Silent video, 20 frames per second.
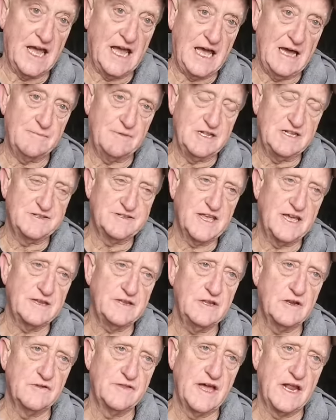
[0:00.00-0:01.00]
eye, but it's that,
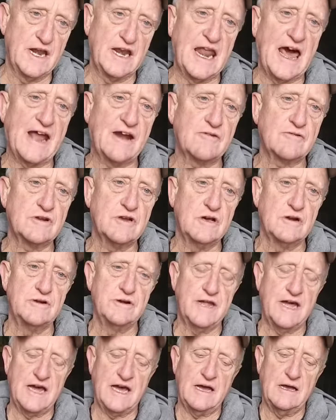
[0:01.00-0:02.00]
you know, that lighter
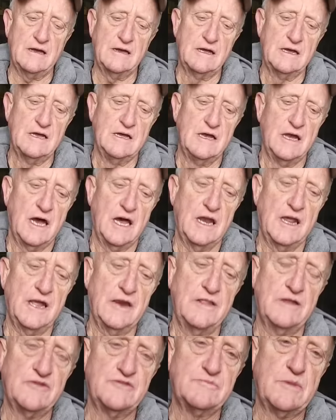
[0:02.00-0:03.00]
colored eye. A lot
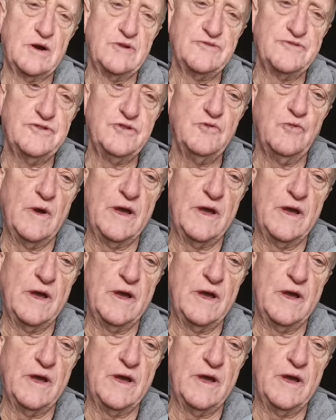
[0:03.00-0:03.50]
of those birds do